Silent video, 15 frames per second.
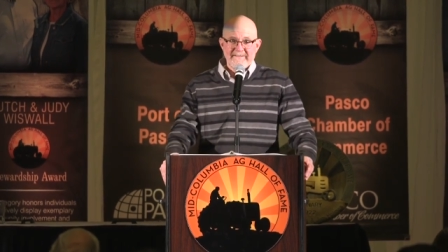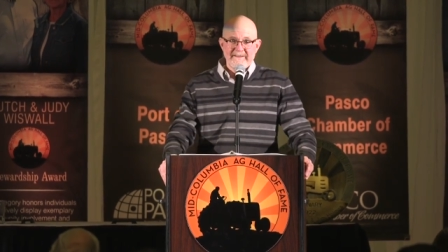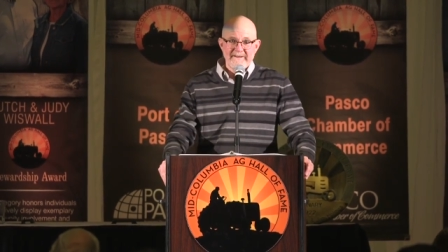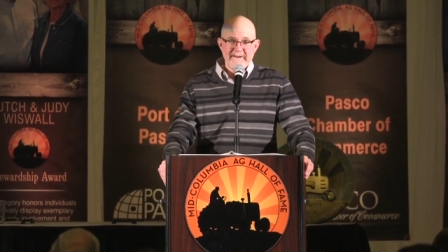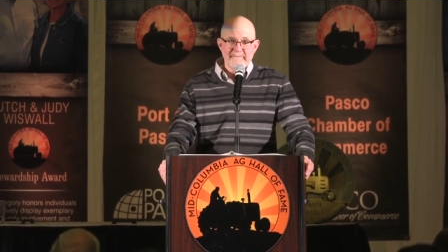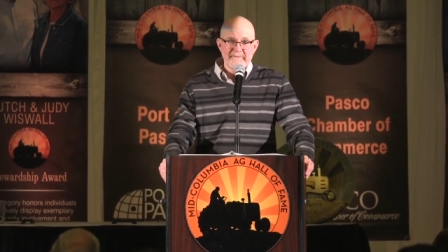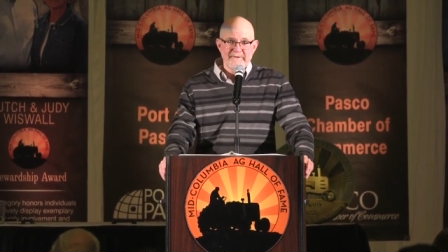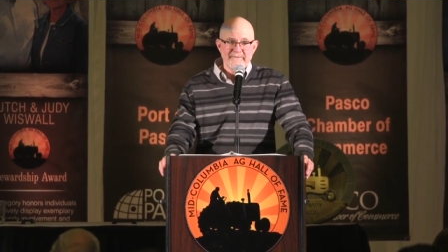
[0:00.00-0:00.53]
the
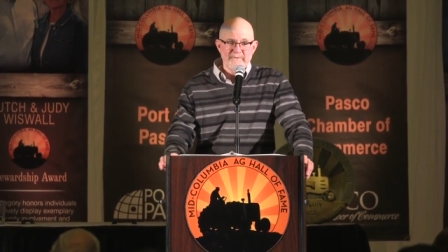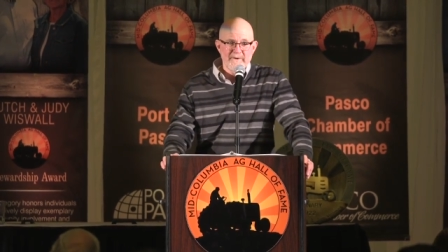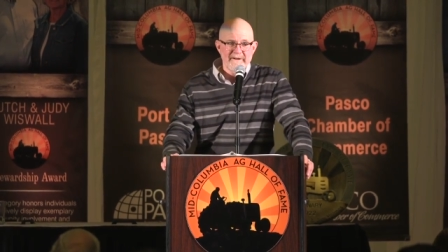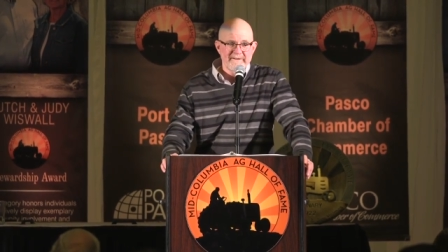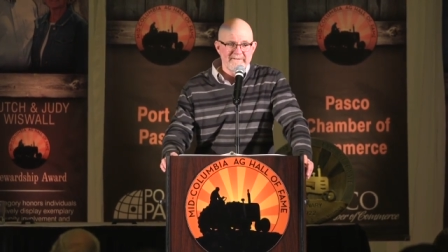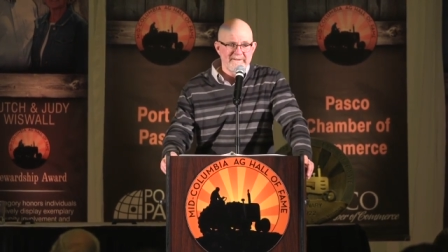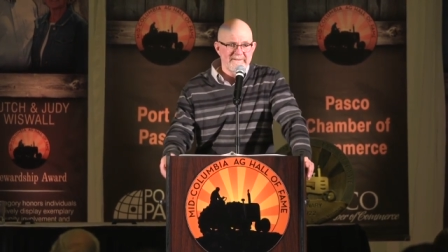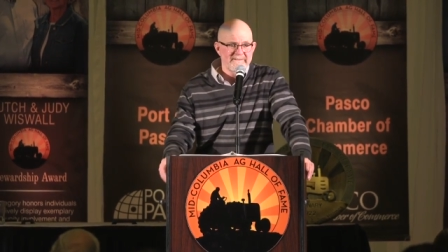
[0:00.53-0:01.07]
number of
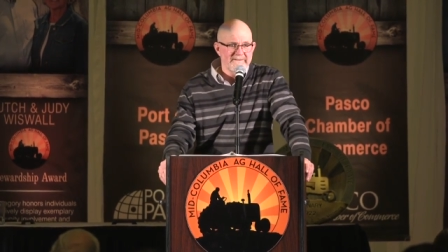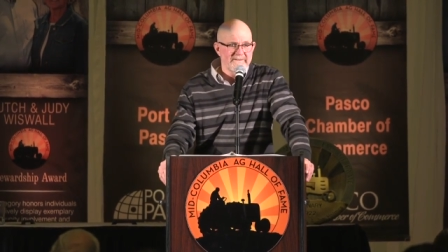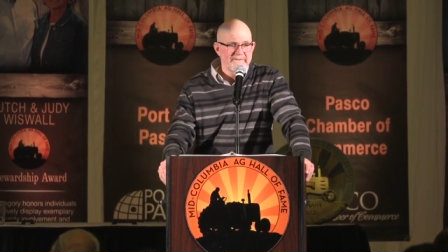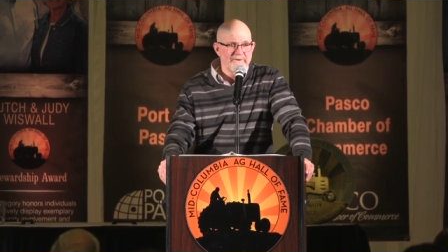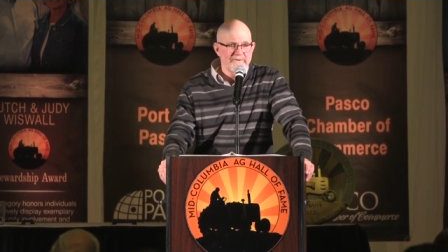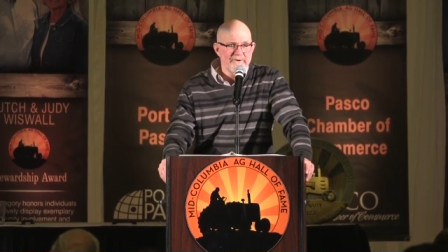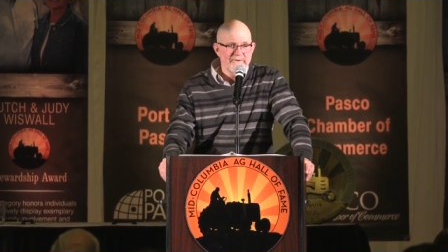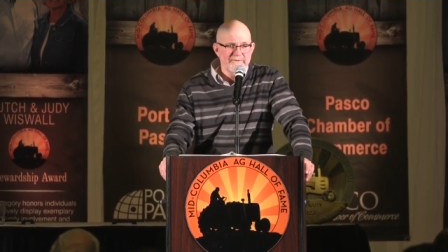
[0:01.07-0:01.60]
wineries
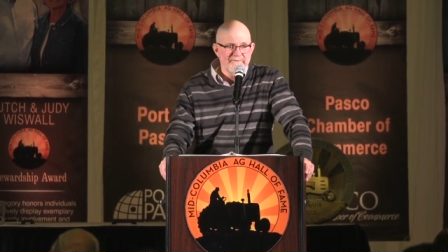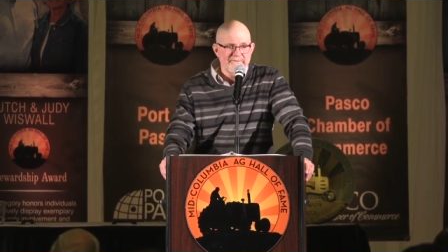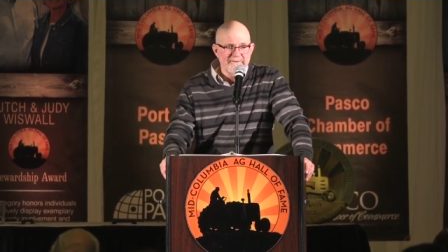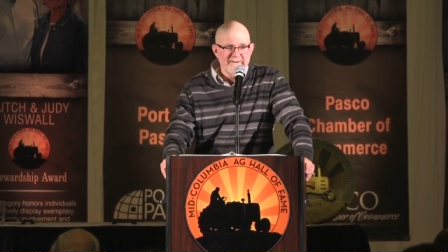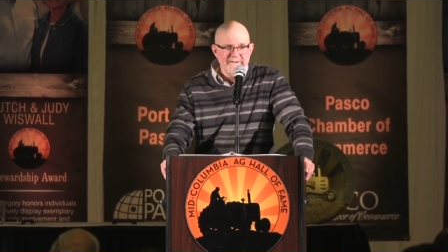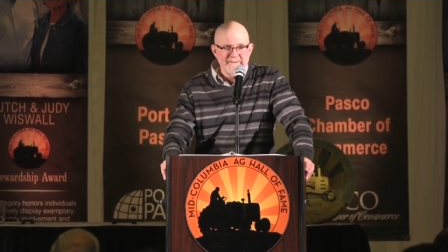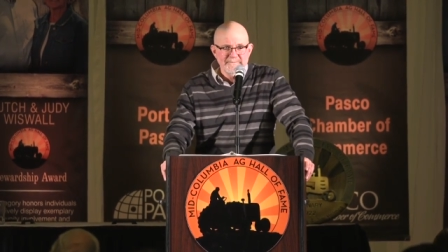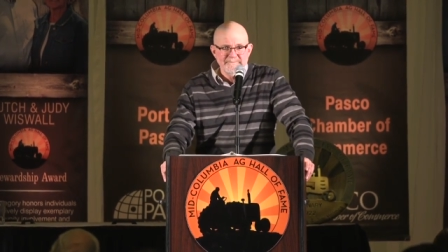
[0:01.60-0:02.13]
had grown
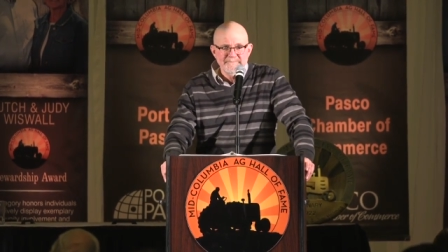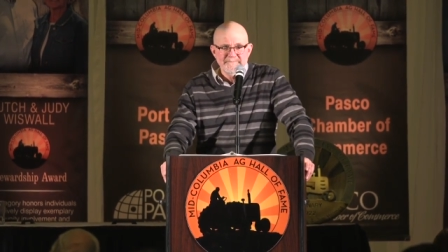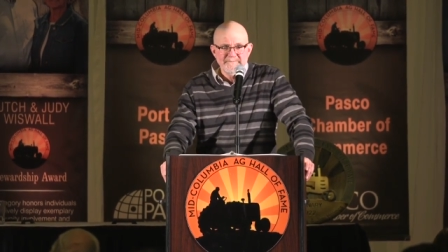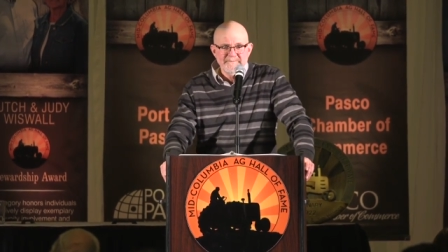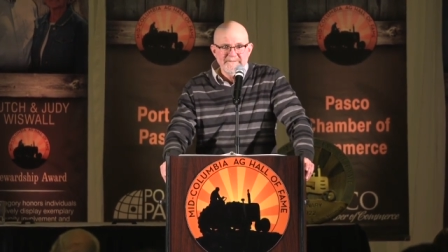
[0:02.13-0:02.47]
from